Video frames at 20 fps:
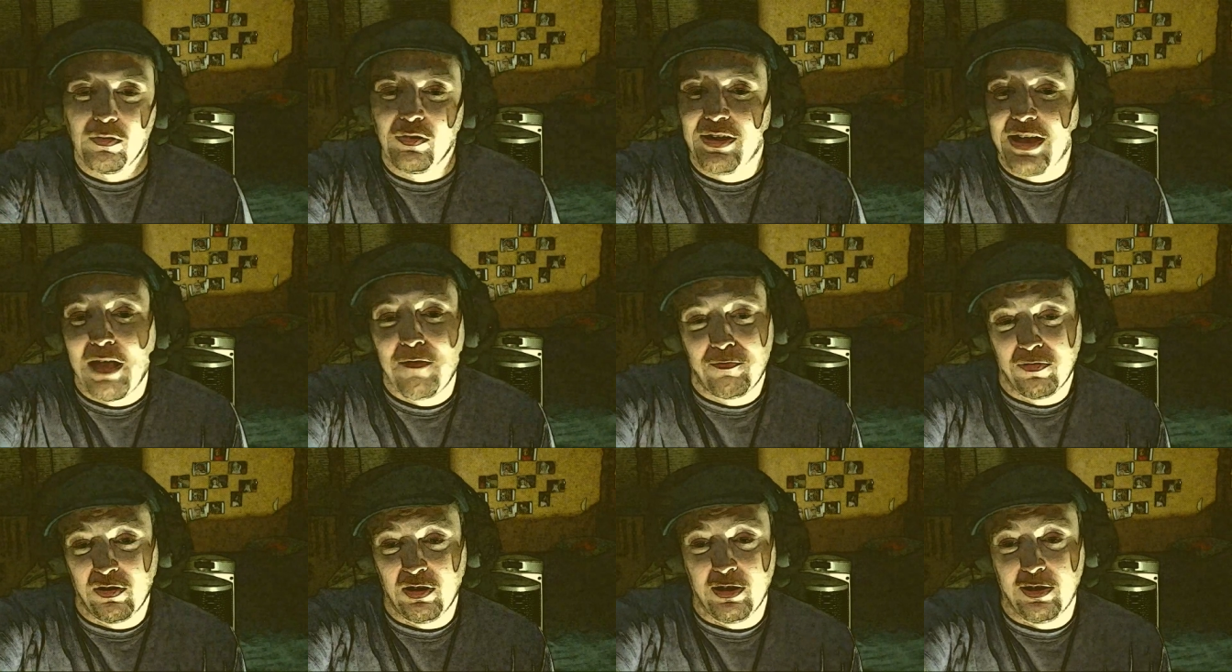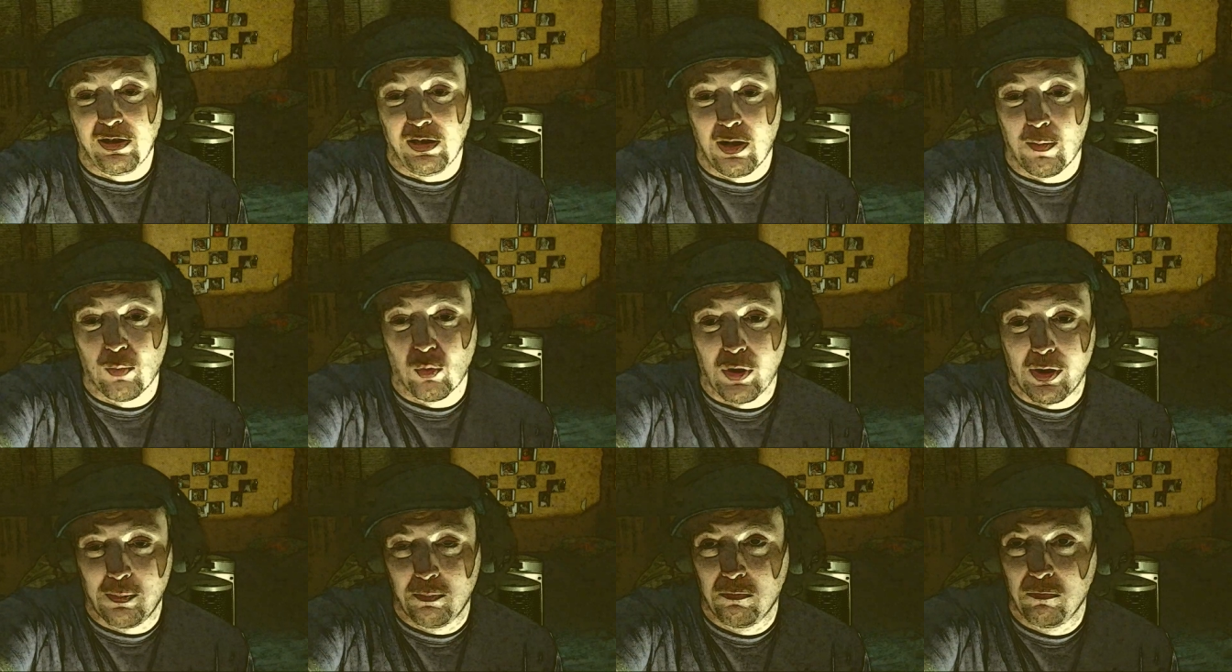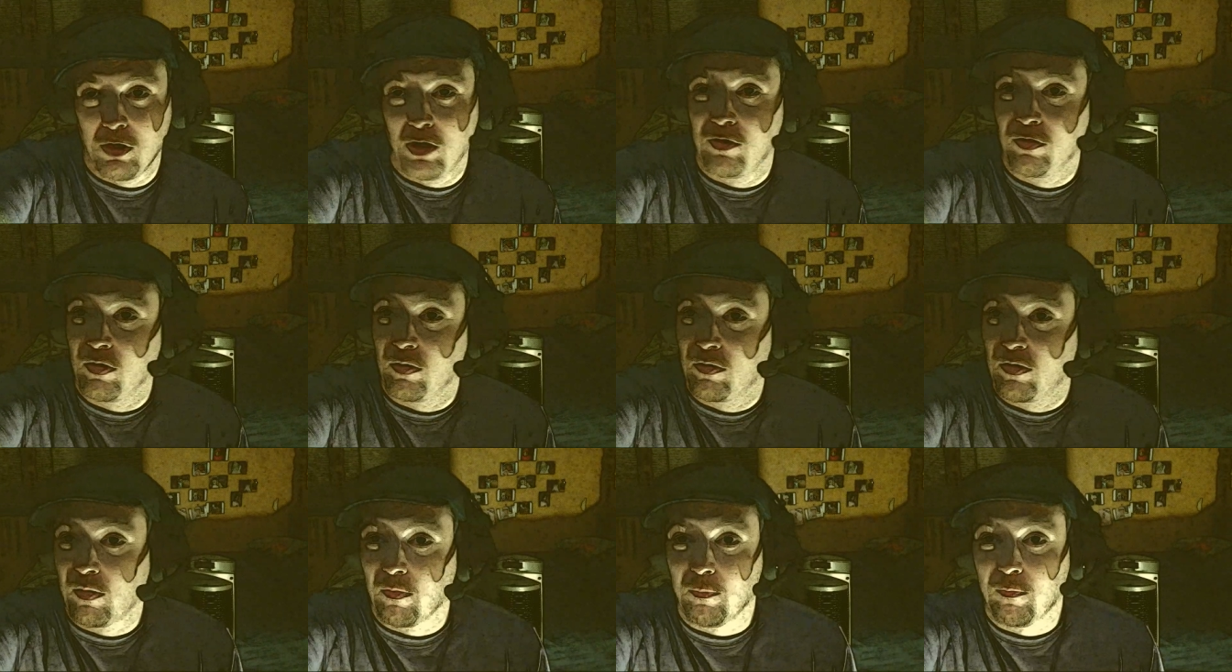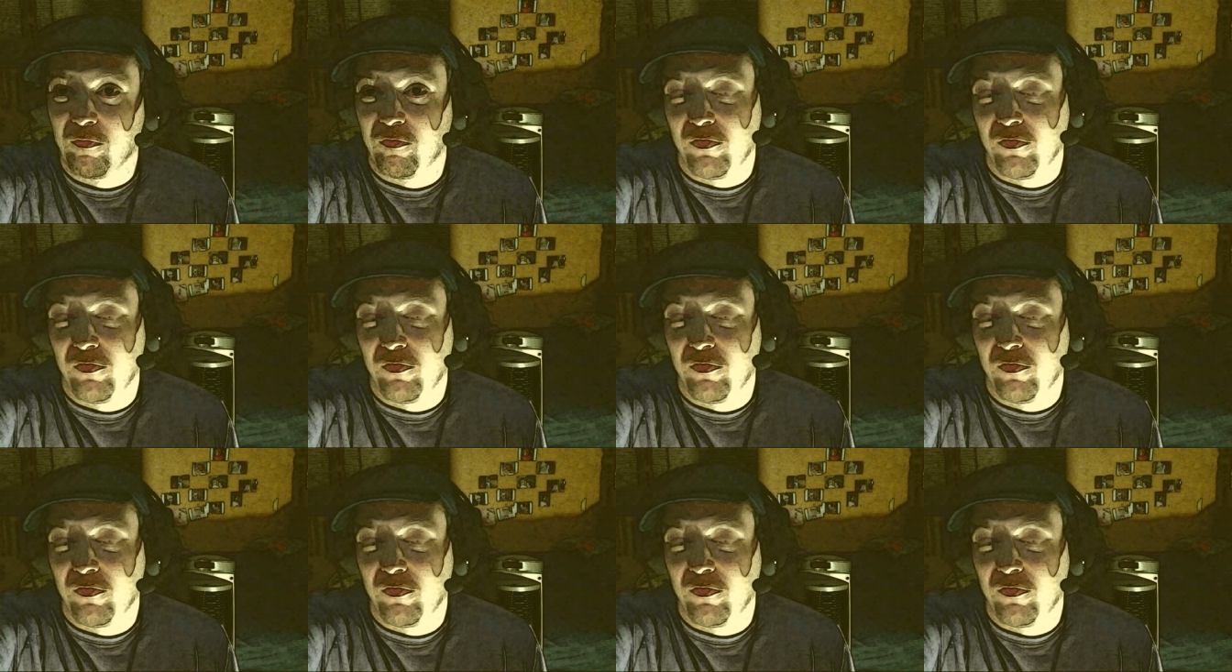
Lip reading: Definitely deliberate. It's to